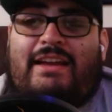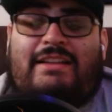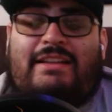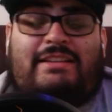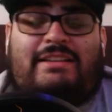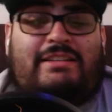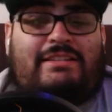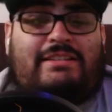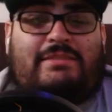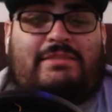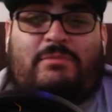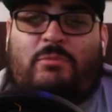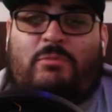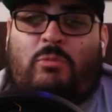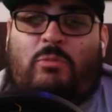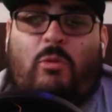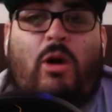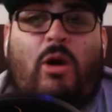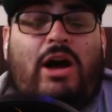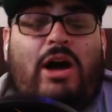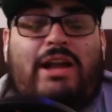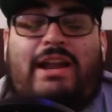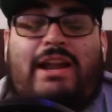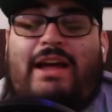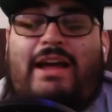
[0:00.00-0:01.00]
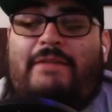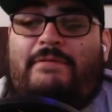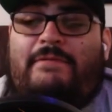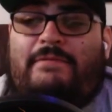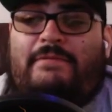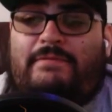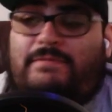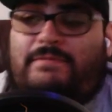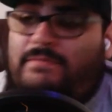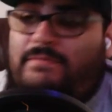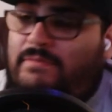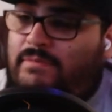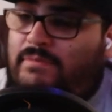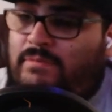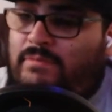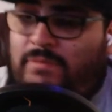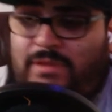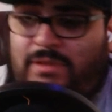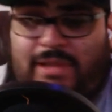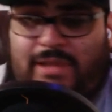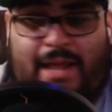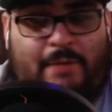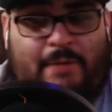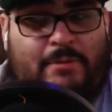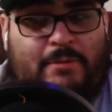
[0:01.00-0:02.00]
I just one, I
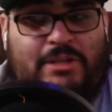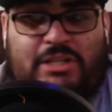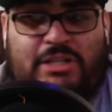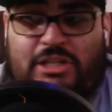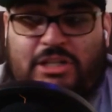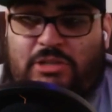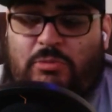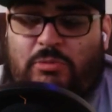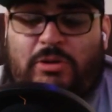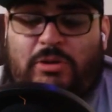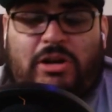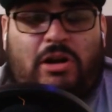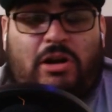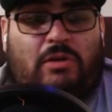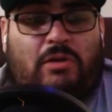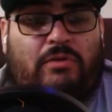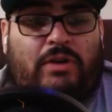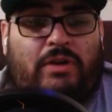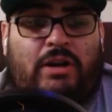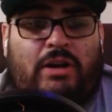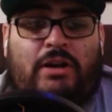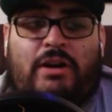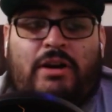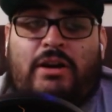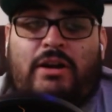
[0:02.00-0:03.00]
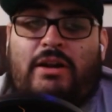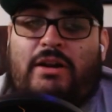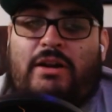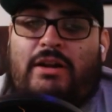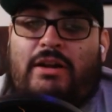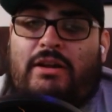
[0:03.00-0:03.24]
like we just went over.